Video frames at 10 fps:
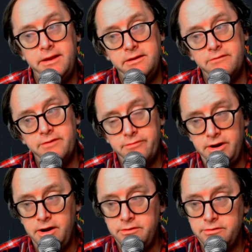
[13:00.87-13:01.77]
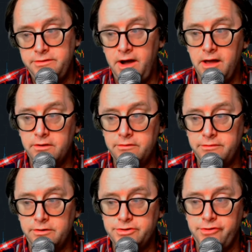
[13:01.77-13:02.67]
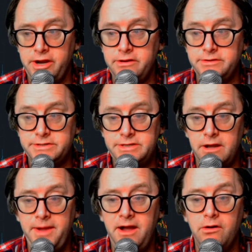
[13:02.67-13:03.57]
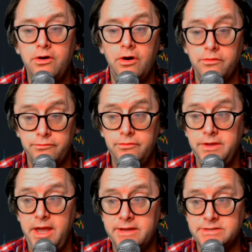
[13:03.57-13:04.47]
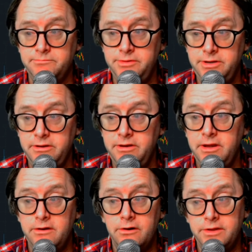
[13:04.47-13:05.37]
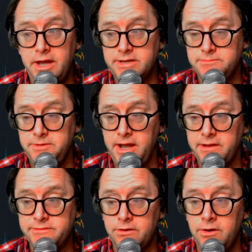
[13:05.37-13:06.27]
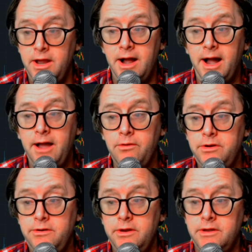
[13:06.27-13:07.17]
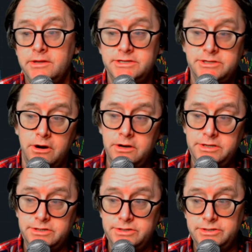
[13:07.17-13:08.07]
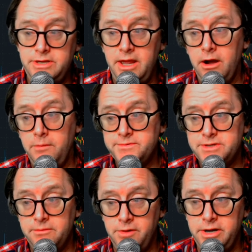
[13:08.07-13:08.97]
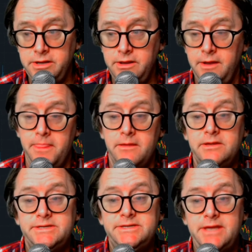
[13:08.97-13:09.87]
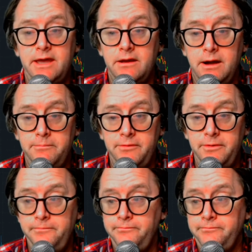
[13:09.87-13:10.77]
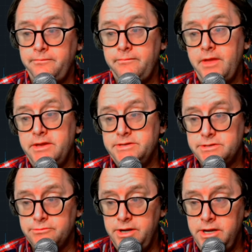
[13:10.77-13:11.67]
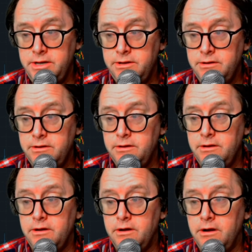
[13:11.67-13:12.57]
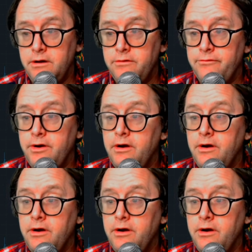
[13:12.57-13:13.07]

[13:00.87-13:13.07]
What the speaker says: of every $100 that are traded somehow go through the S&P or the SPX. So I would start to help somebody set up a screen of